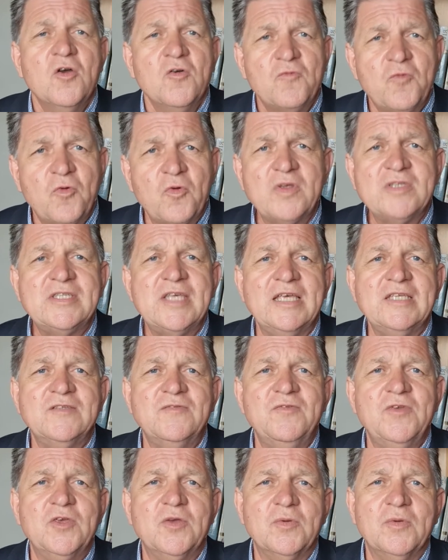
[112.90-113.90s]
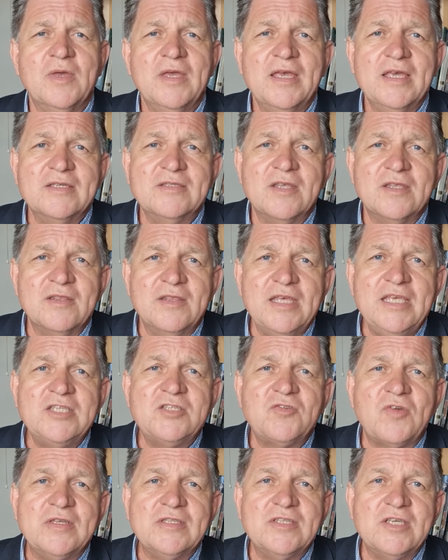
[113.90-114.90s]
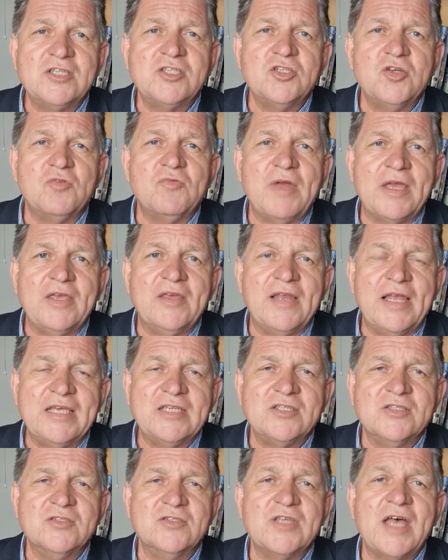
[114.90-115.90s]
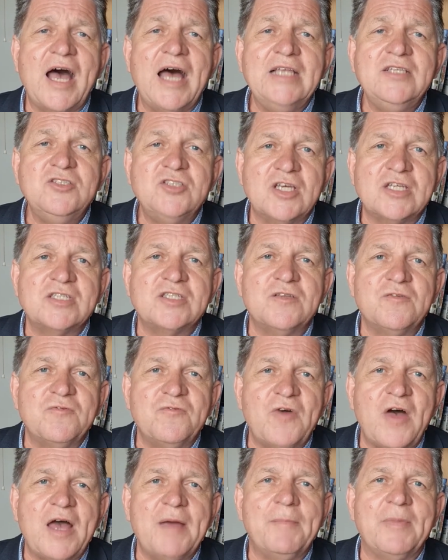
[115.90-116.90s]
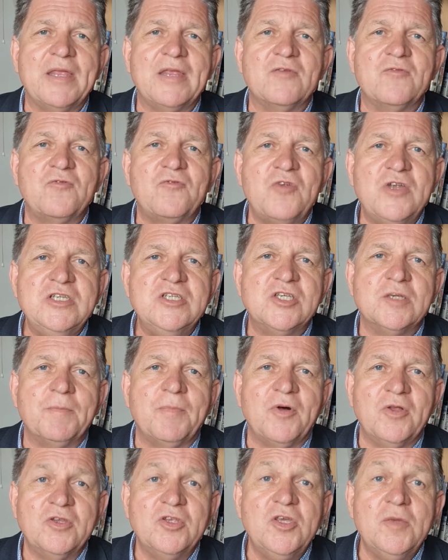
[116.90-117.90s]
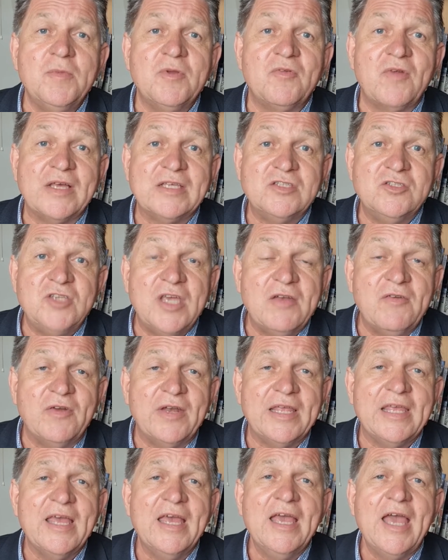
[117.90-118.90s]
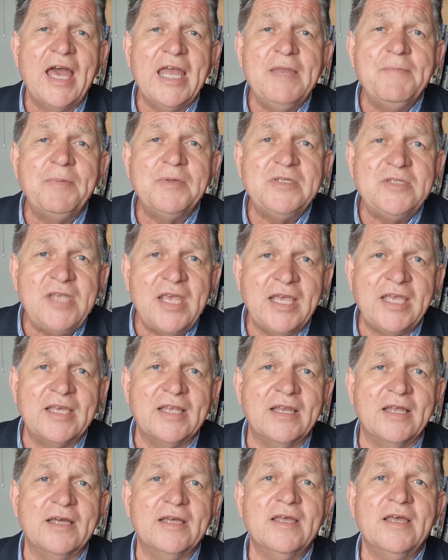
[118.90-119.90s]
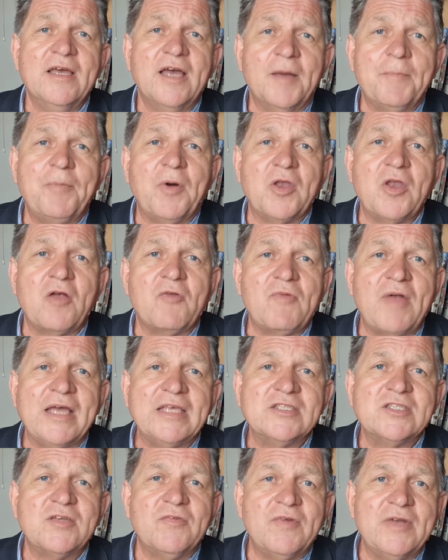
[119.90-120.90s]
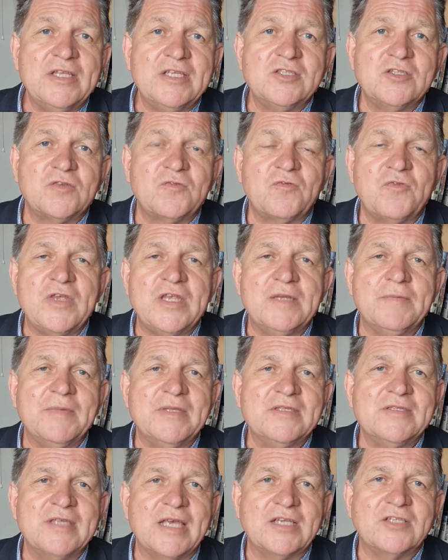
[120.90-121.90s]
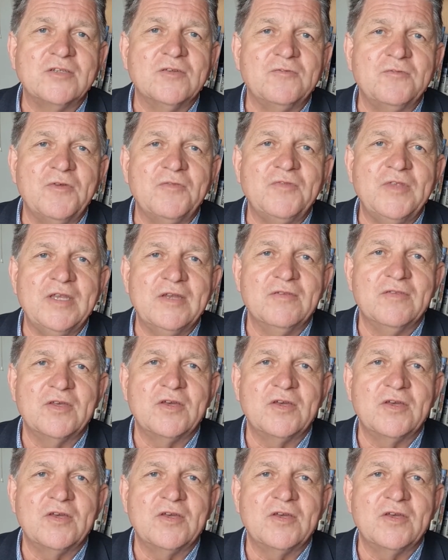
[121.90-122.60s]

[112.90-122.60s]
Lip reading: FSA's view is that these transitional regulations unjustifiably infringe upon human rights generally, and in particular upon our rights to religious freedom in Section 15 of the